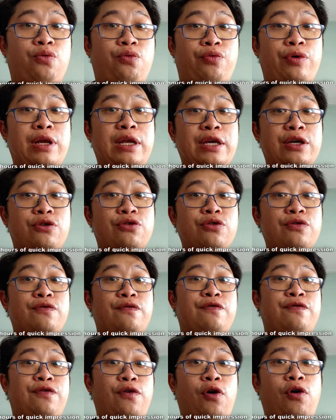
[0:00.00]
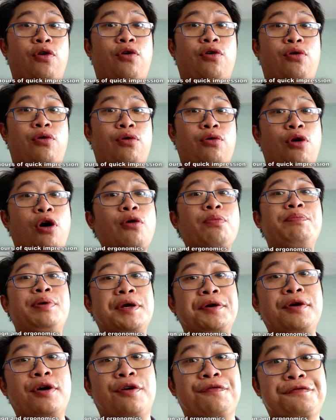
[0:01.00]
really good for long
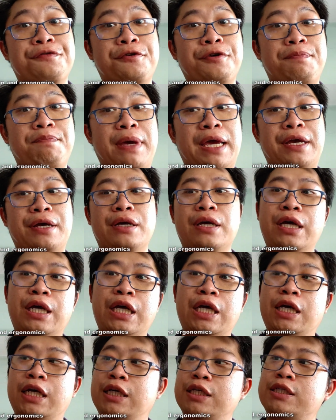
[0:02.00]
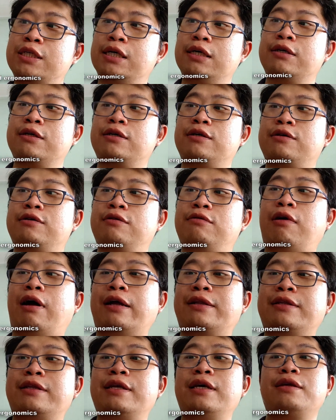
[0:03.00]
period of gripping. So
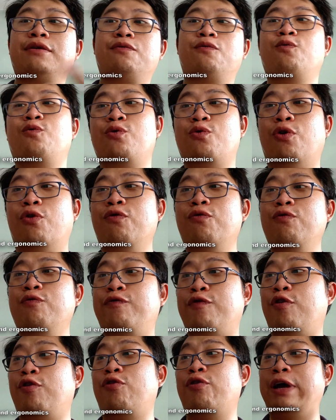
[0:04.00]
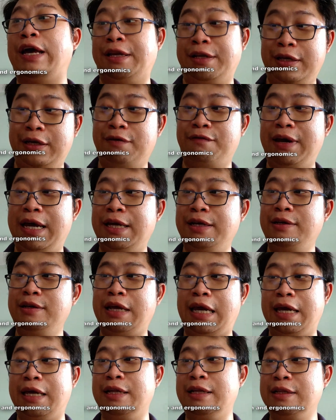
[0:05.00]
I did go for an
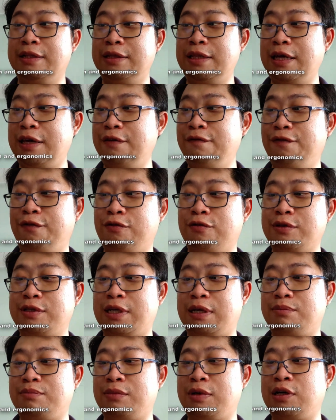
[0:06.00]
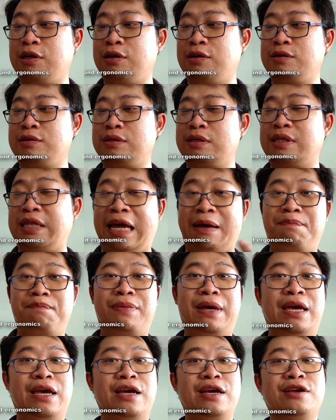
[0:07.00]
event and take it for some
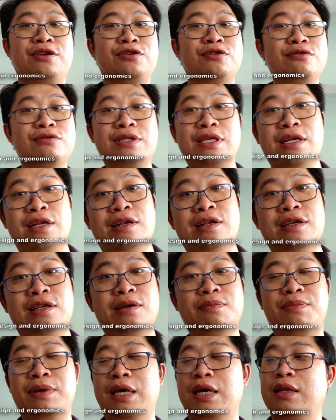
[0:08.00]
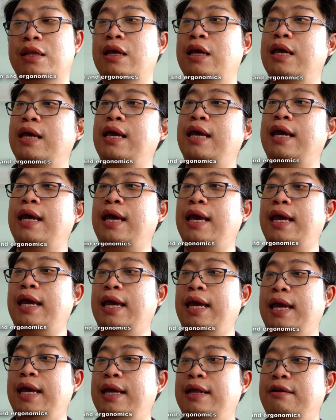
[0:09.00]
snapping, use it a little bit,
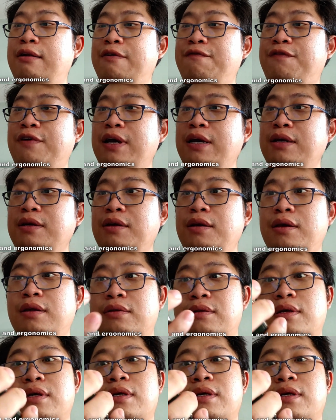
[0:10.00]
and I find